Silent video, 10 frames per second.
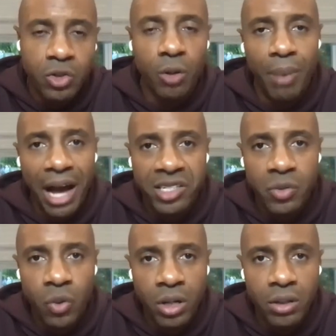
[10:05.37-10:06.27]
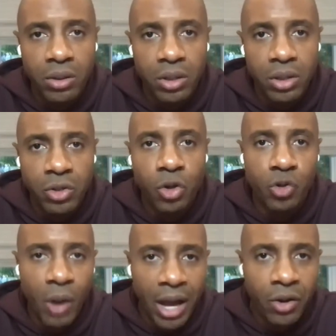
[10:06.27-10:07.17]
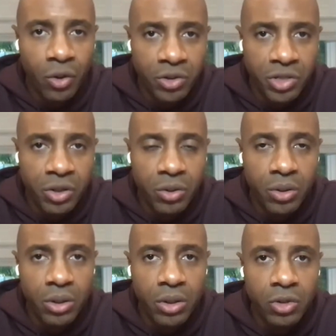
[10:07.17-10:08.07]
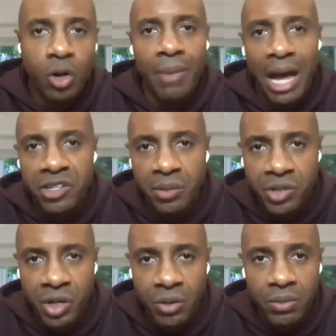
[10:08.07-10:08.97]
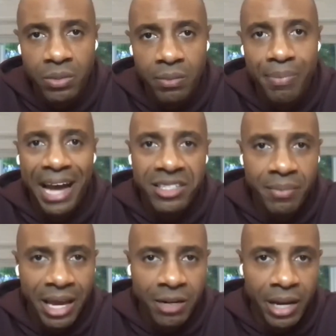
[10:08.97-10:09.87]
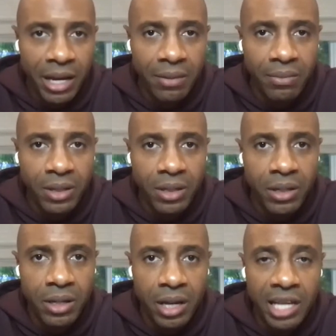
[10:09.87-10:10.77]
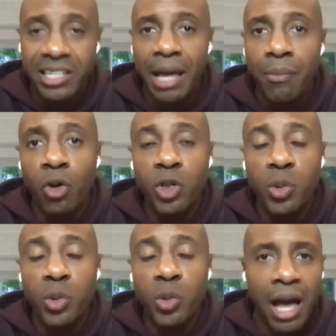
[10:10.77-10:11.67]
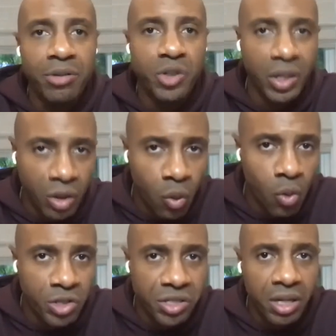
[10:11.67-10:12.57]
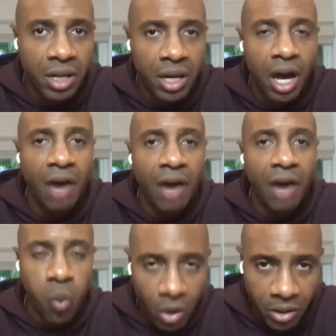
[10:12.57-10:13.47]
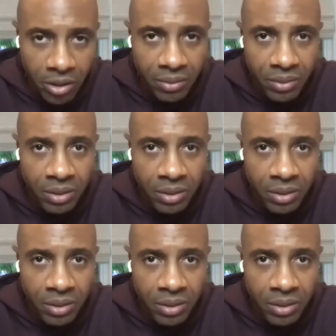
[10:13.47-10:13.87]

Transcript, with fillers: to a box and one to a triangle and two to a matchup zone, back to man to man. He did that multiple times throughout the course of a quarter.